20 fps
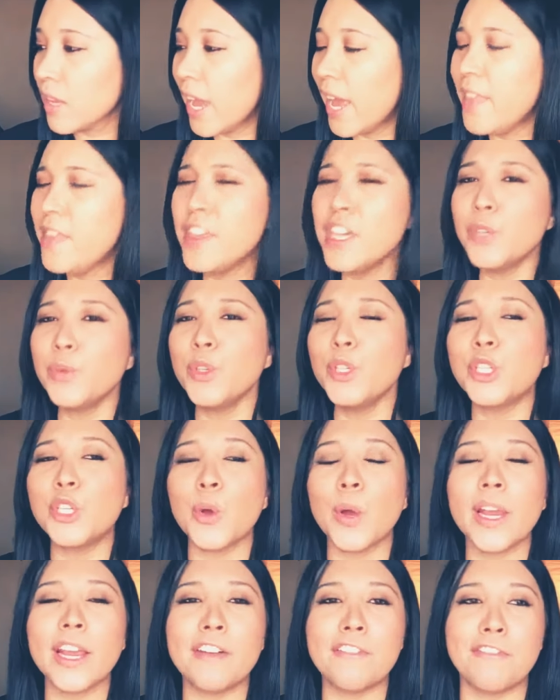And this was
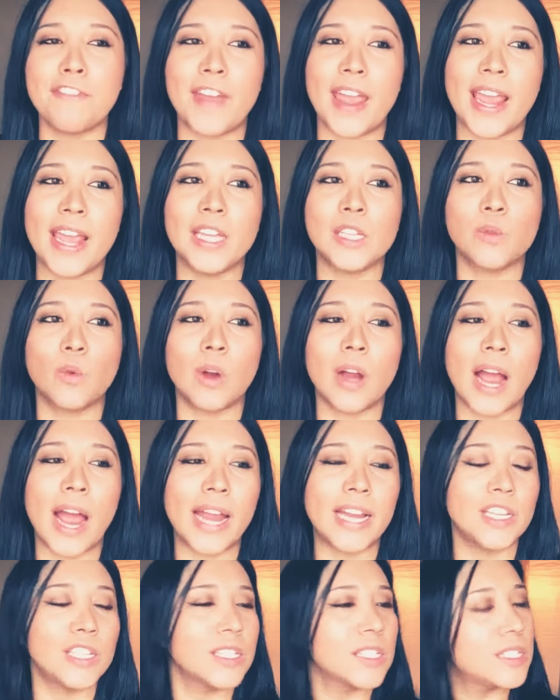during a phase where
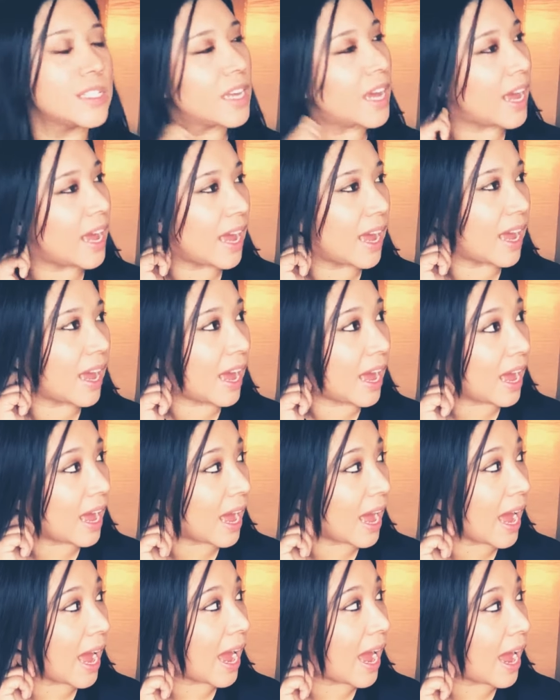I just
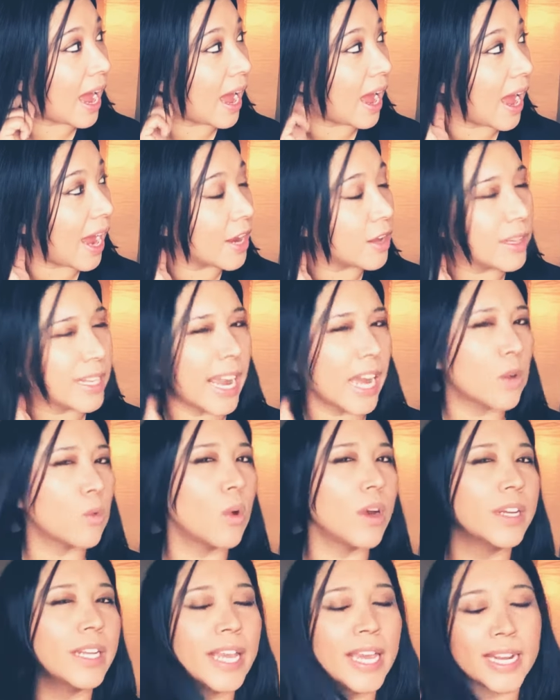I only had
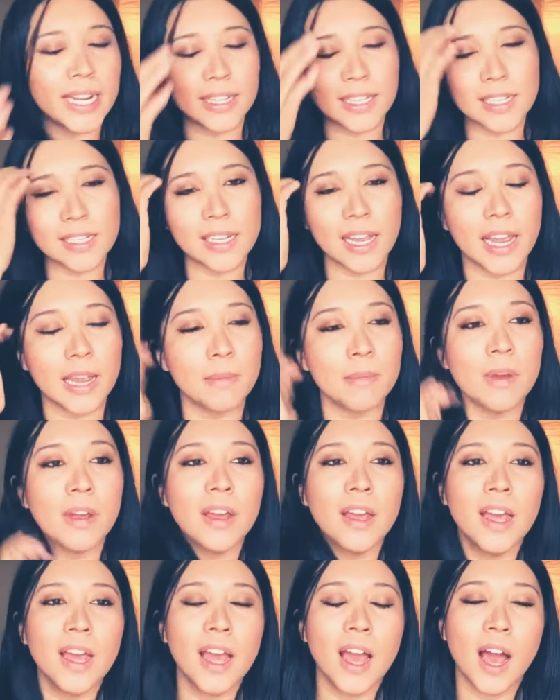one kid at the time.
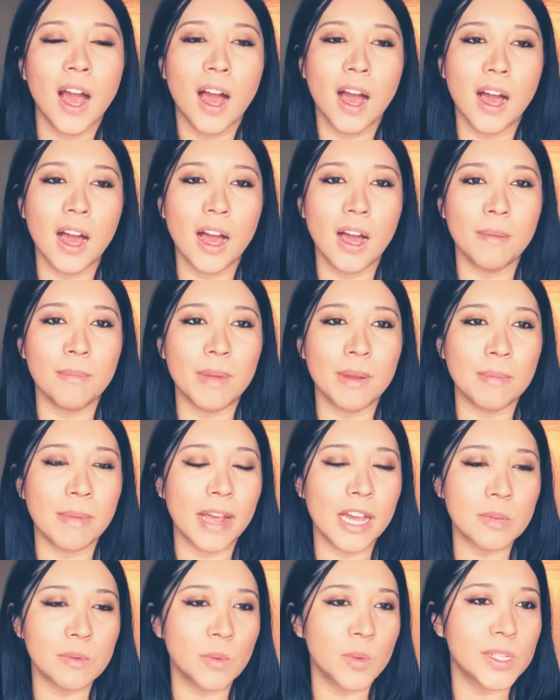Um, and my
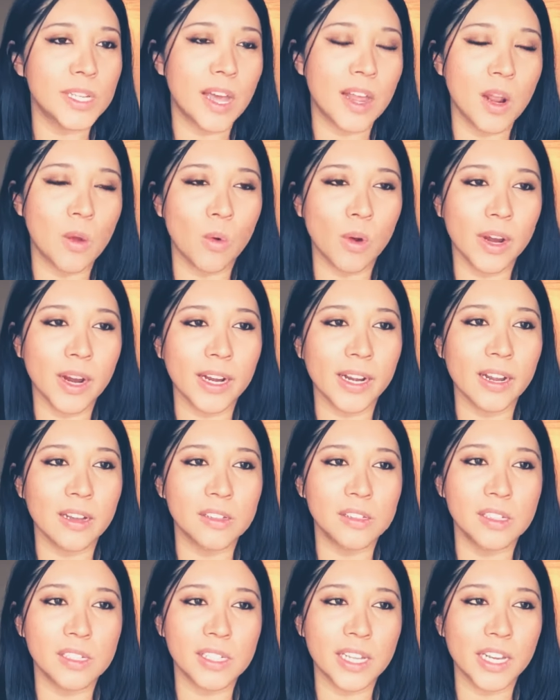husband was out of work, and I
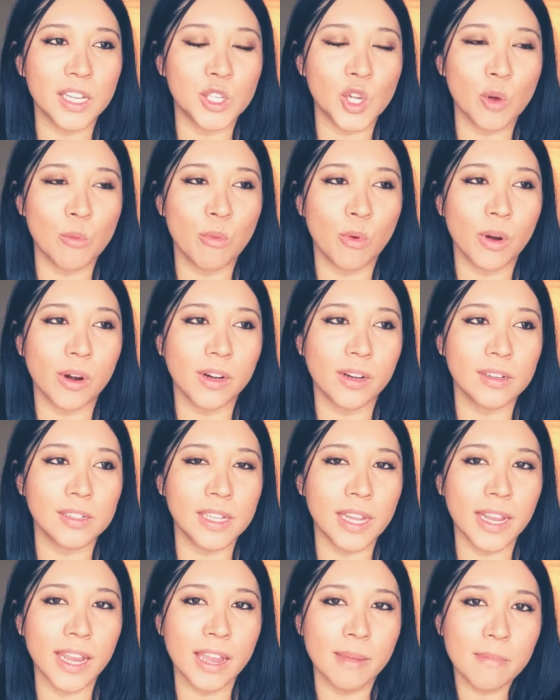was just like so bored. I was
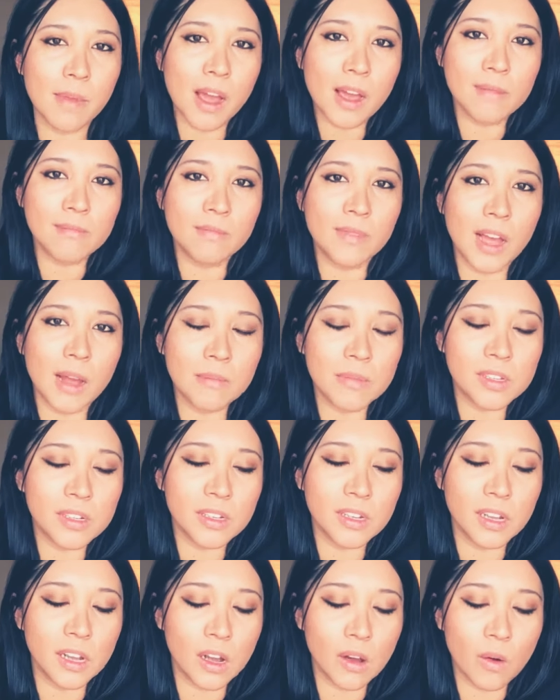like, "Hey, mom, I'm just
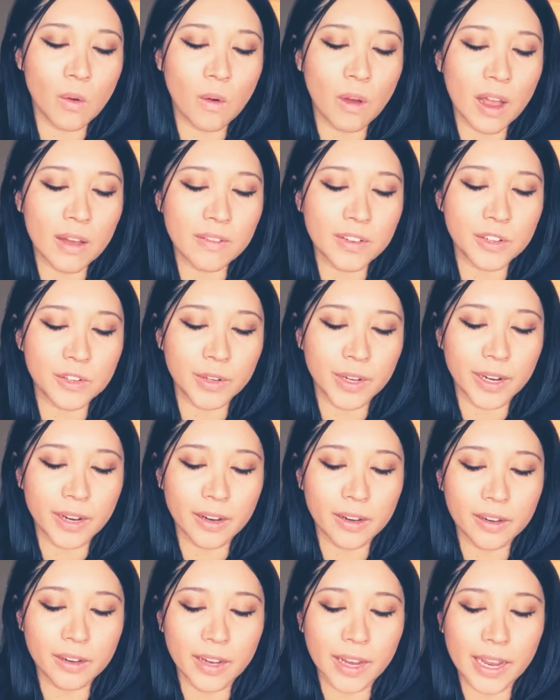gonna go have a
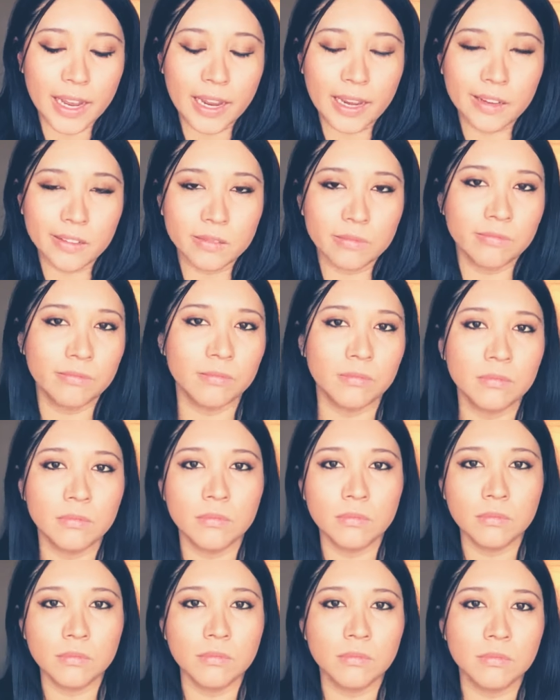drink and
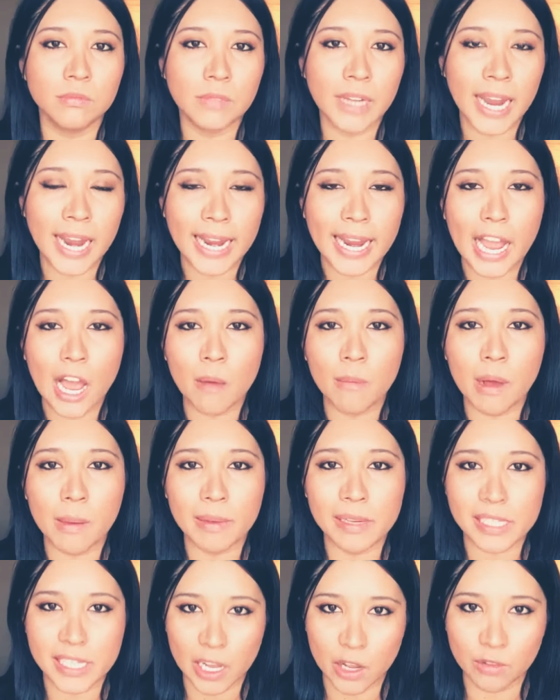hang out by
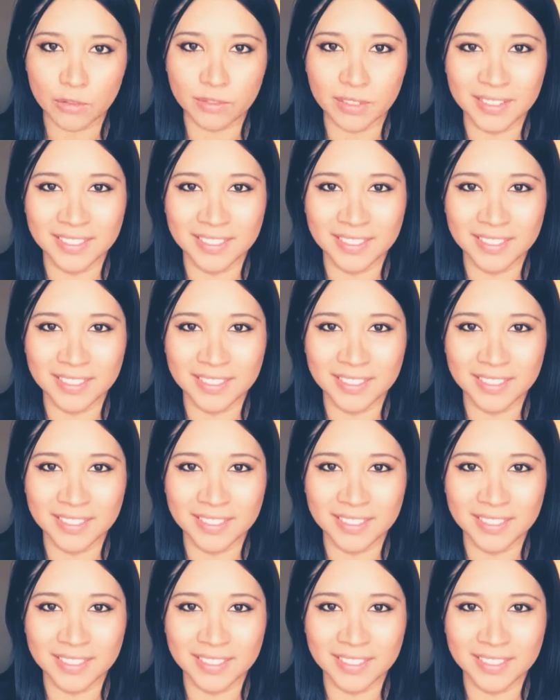myself,"